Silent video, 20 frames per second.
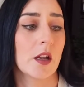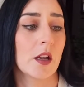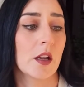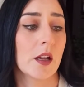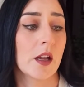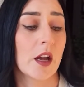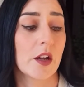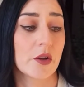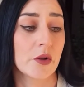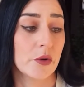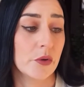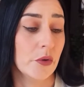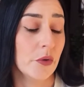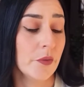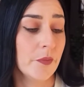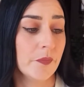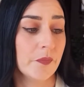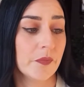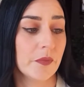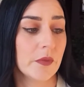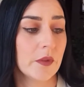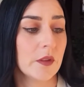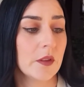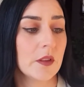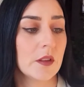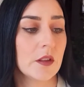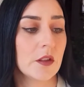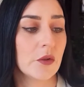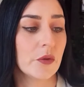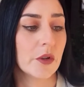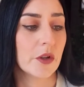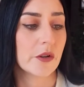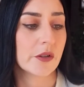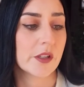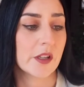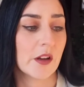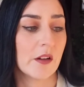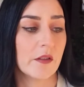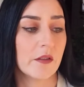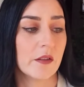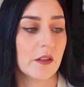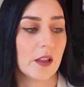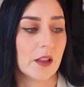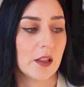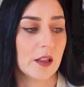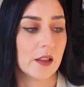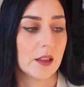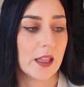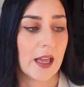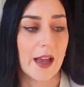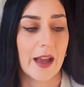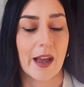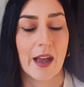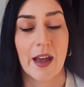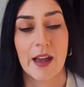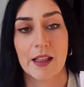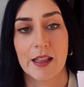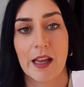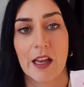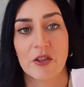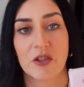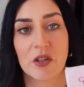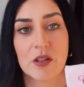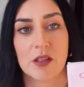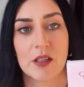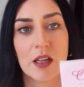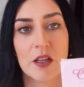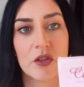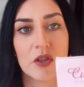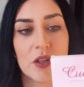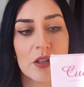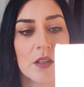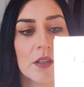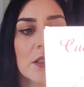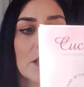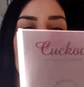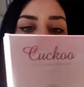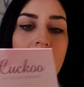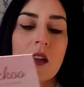Cuckoo do-it-yourself eyelash extensions.